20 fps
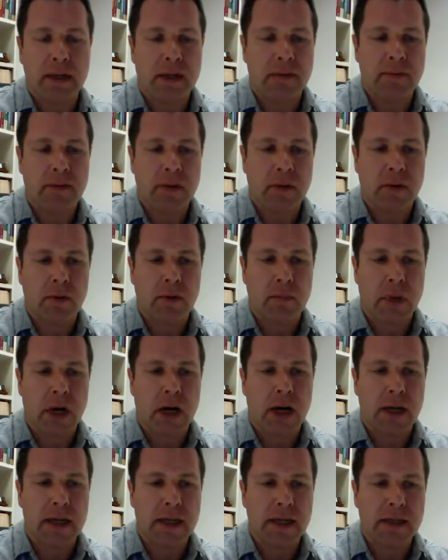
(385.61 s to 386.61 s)
even though the
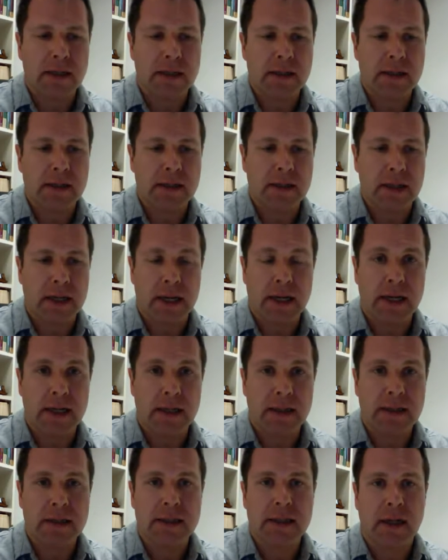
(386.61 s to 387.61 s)
body is
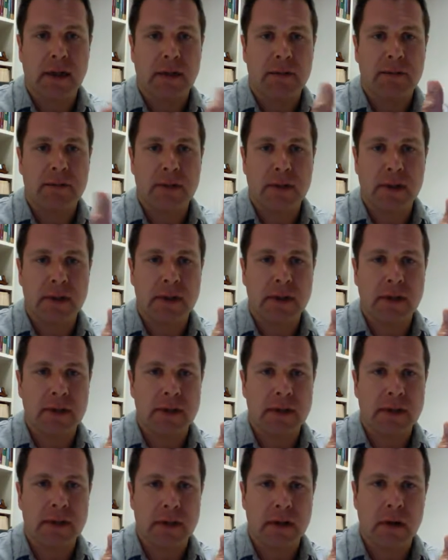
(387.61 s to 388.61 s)
eating itself in
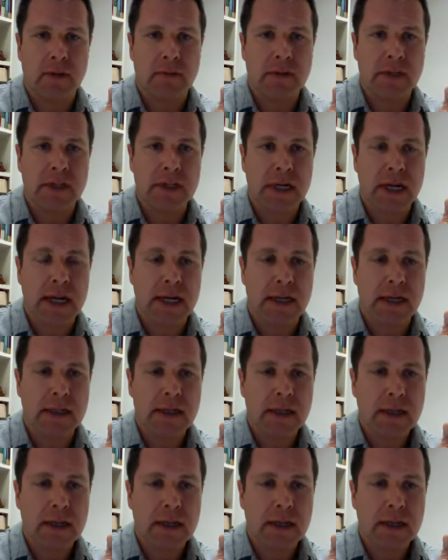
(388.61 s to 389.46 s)
the starved state.